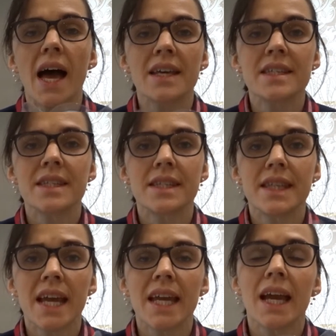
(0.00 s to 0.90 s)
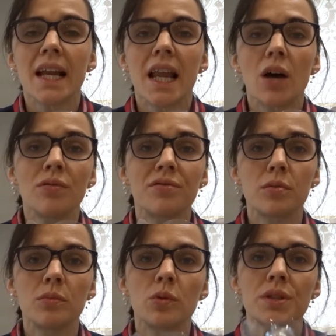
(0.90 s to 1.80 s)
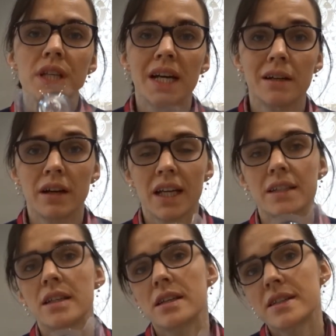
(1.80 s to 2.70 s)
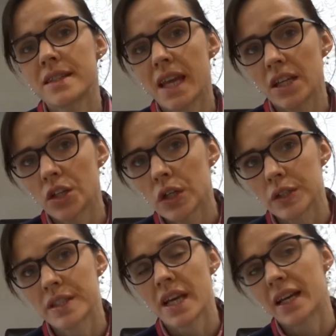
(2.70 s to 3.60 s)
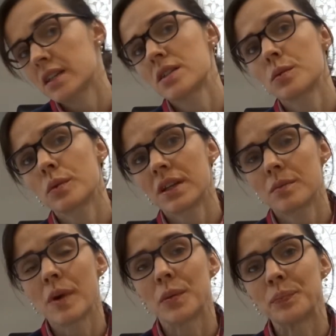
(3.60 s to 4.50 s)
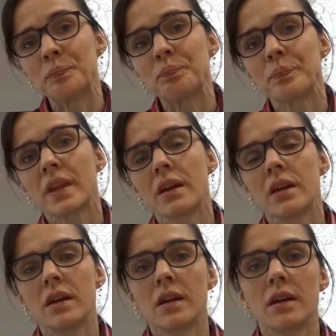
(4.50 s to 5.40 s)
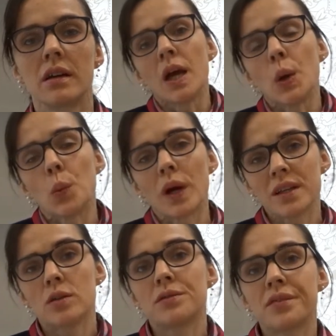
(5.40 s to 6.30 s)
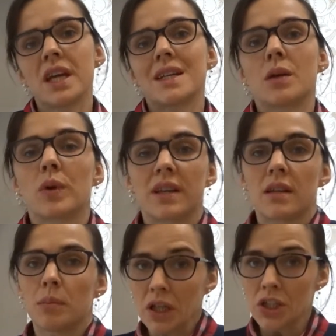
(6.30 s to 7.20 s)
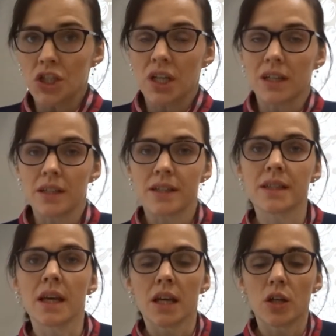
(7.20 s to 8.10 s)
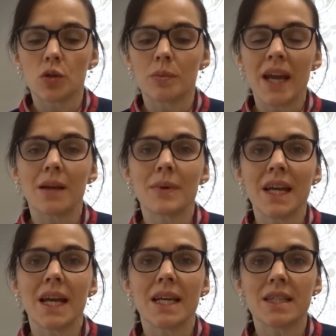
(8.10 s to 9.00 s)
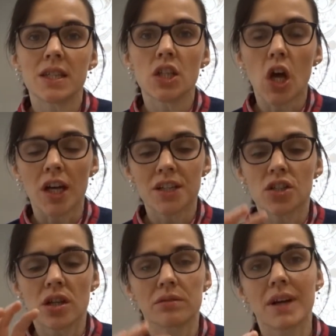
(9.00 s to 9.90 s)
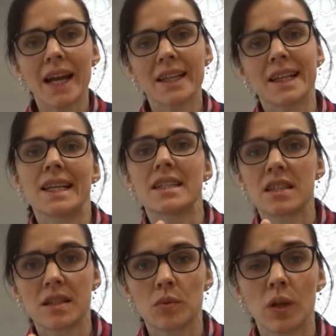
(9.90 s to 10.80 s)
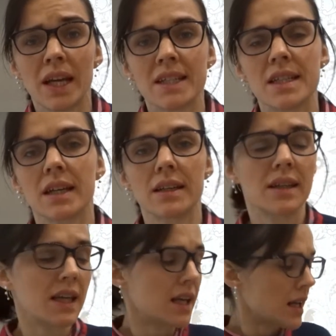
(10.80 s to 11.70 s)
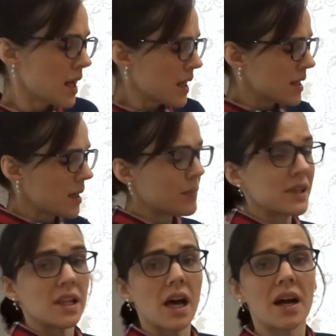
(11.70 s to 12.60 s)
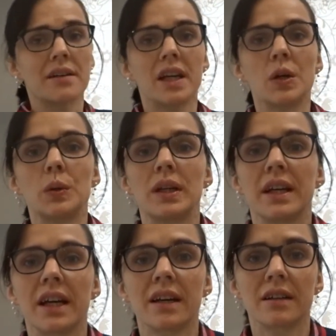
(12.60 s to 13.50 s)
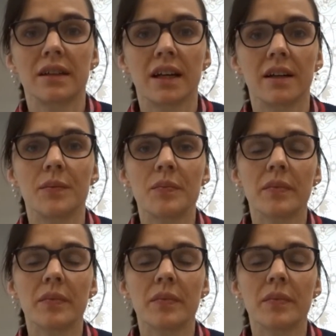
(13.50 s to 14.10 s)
as they allow for more direct skin contact with mum. When you're feeding with nipple shields, your baby is not directly stimulating the nipple areola area,